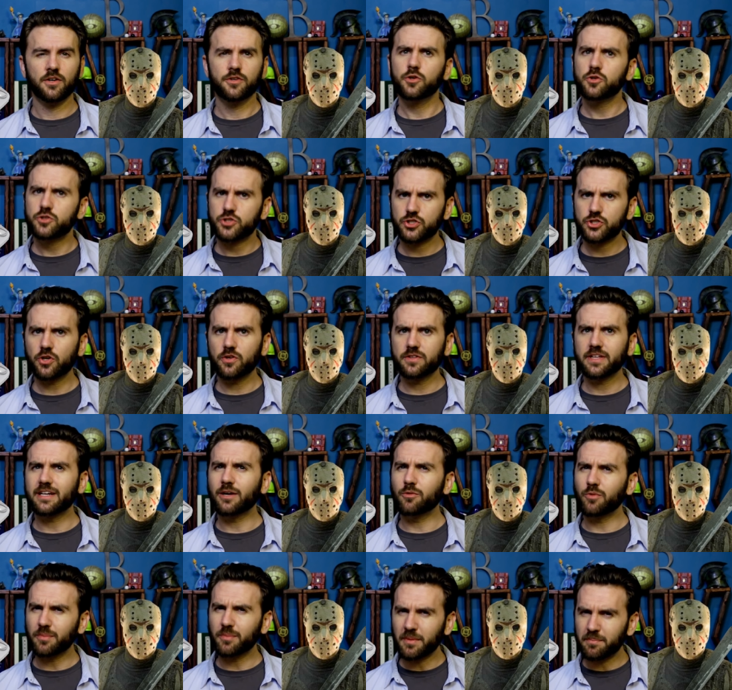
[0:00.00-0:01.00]
You're sure
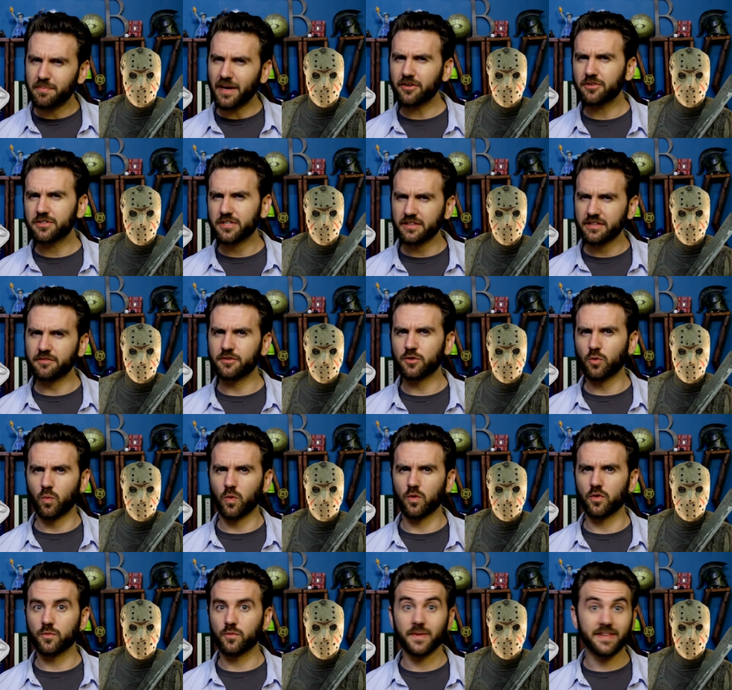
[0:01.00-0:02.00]
that it would be better to live in a
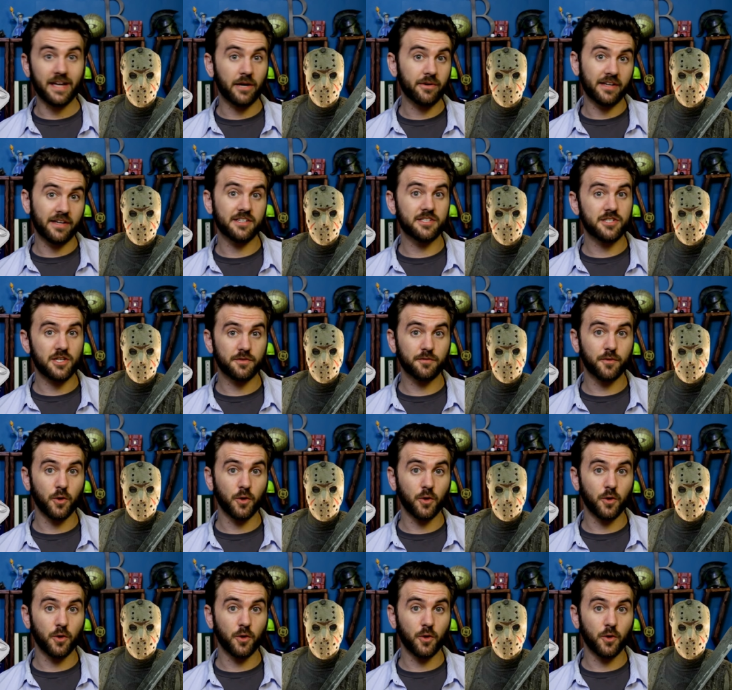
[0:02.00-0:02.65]
world without any such